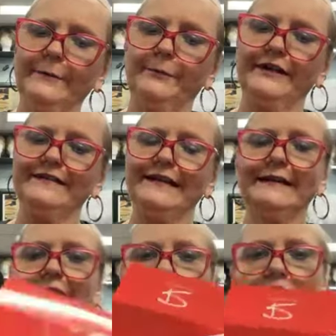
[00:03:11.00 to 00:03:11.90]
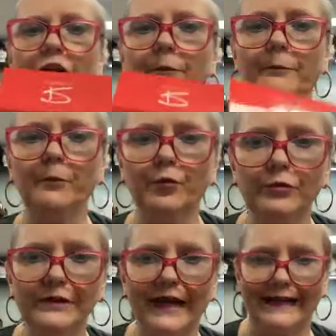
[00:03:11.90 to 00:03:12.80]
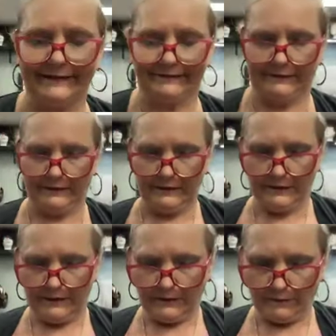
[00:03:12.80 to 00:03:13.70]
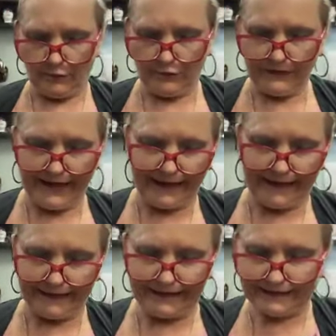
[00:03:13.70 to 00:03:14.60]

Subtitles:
in petite in the color Moonlight. Moonlight,